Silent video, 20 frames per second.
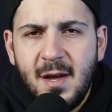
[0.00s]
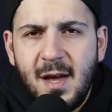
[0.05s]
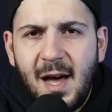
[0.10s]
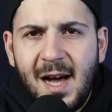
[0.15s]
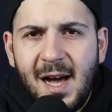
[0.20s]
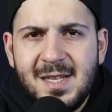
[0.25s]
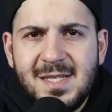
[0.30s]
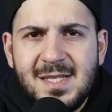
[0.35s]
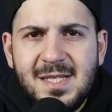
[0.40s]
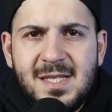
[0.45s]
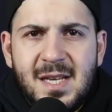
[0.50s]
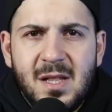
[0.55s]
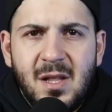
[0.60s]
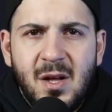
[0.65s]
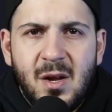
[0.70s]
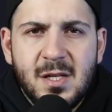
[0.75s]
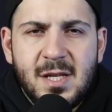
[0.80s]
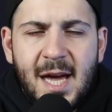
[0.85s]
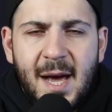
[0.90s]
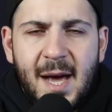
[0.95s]
i see a
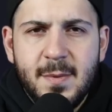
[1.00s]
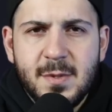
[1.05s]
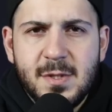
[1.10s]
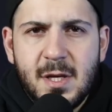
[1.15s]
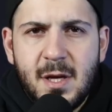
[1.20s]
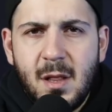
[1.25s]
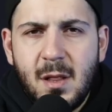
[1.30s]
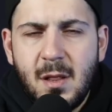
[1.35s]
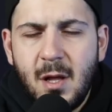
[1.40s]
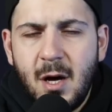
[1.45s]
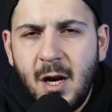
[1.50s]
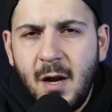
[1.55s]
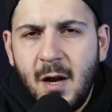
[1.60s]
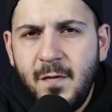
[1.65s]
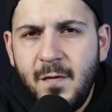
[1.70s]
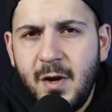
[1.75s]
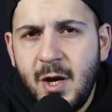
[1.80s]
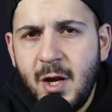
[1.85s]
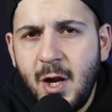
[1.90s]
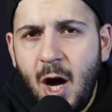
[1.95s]
lot of times a lot of good